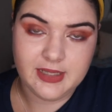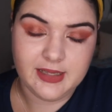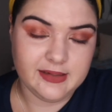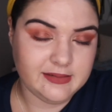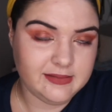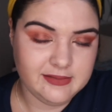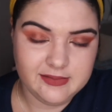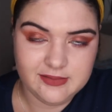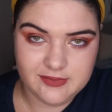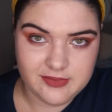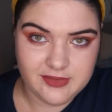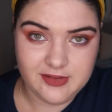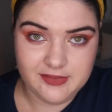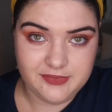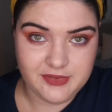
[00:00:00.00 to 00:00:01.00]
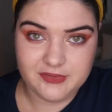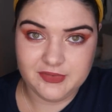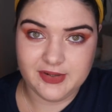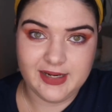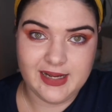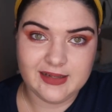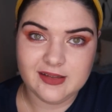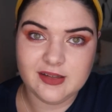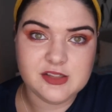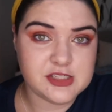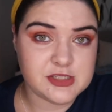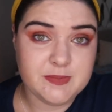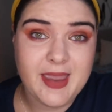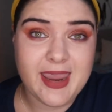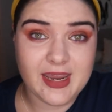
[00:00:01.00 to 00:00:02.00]
like, if they've run out, you
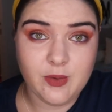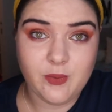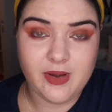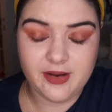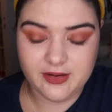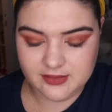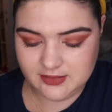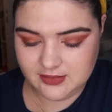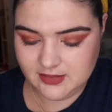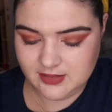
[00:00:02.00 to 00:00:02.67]
just make it work.